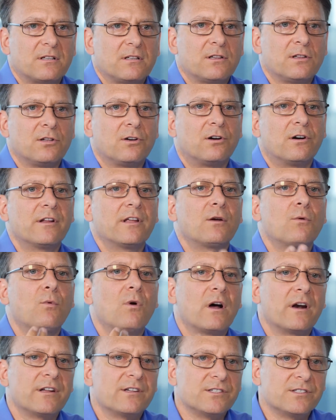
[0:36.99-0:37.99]
learning
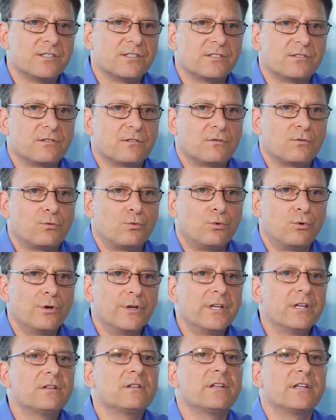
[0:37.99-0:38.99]
what is
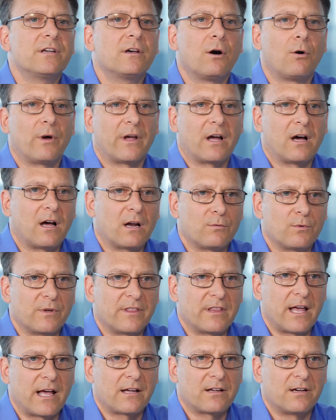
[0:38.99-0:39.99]
really going on
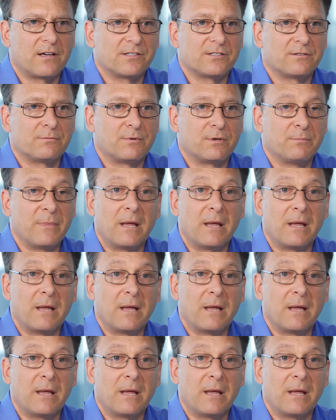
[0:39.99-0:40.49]
with that customer,